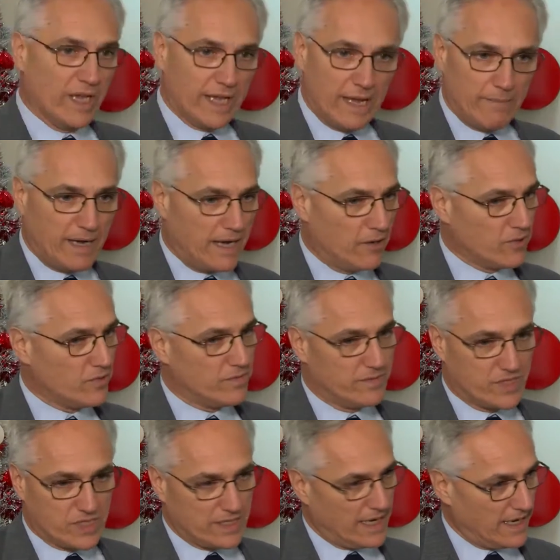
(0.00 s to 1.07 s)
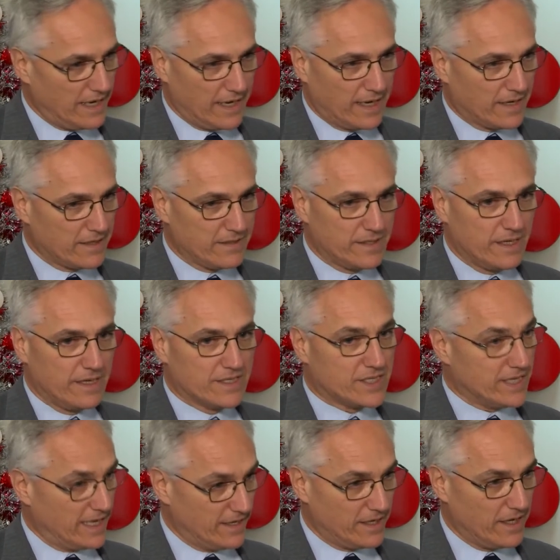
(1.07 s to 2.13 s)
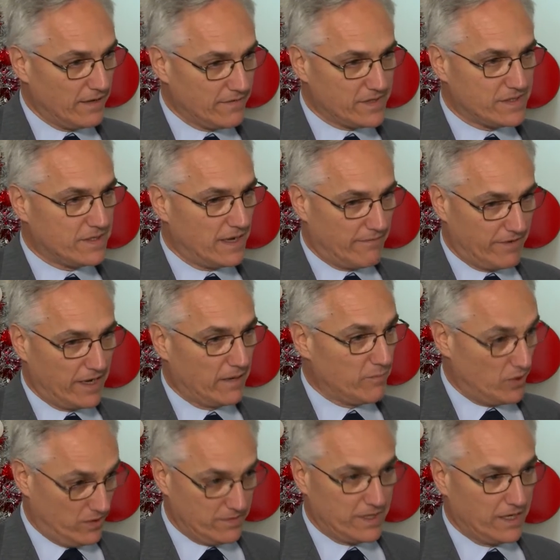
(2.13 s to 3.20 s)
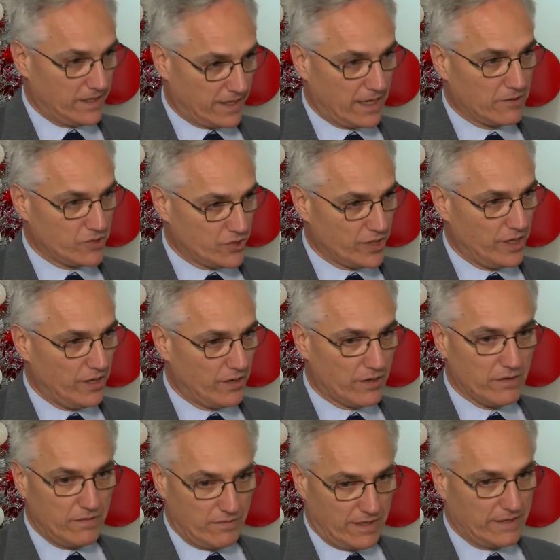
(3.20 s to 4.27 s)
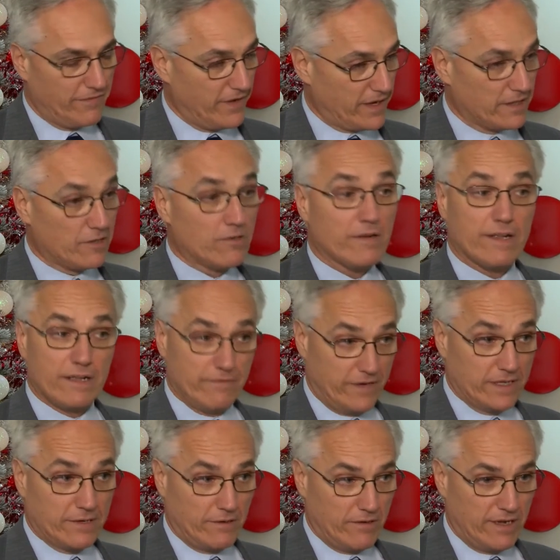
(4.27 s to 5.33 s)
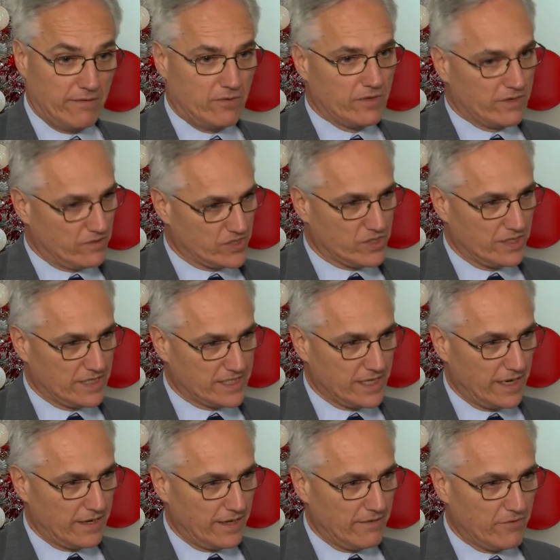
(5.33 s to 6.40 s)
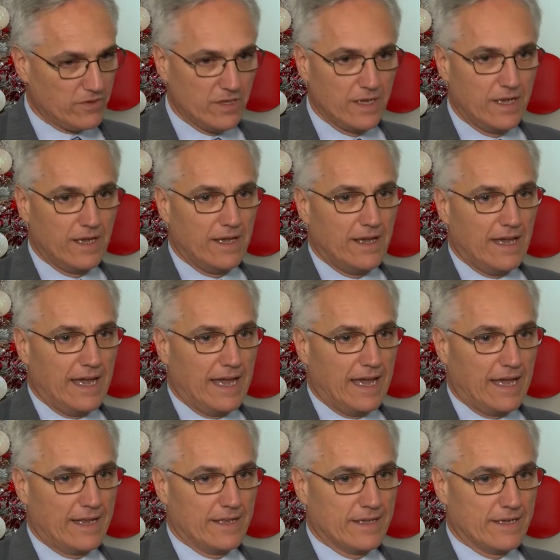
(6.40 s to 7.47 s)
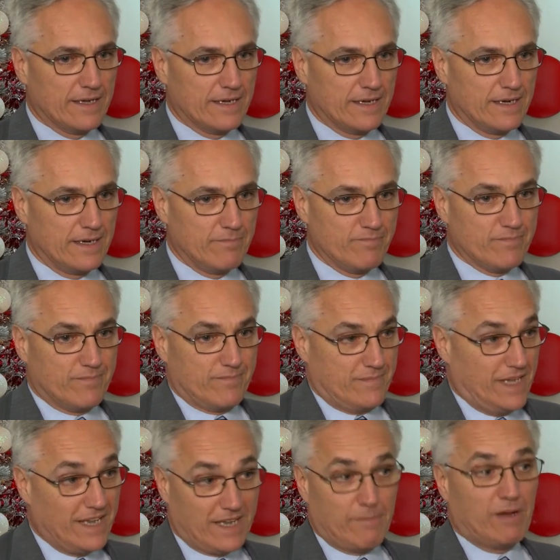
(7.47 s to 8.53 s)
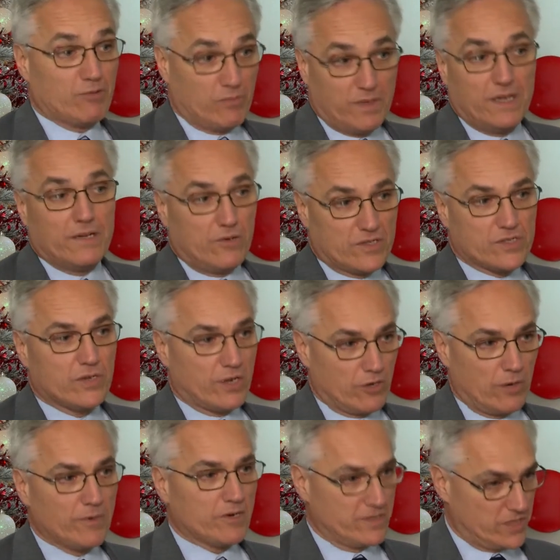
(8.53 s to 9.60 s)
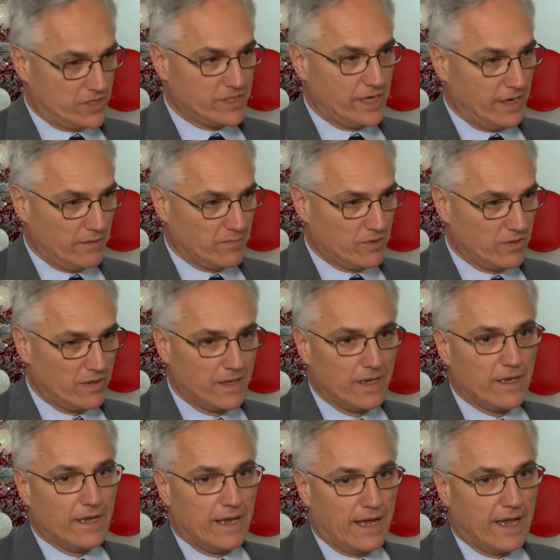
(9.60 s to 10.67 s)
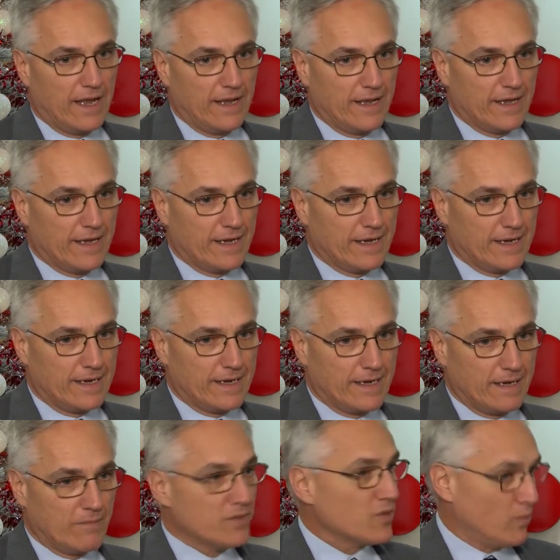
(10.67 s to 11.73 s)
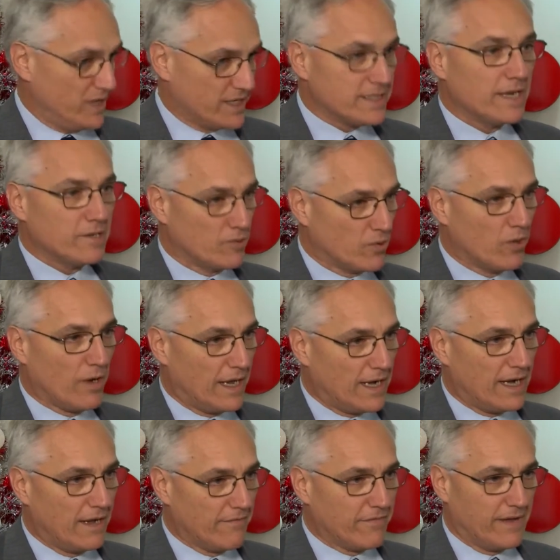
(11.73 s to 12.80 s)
come out studying the incentives available in the country here at federal level and also the state level, and it came out to be also economically sustainable, and so we decided to go live.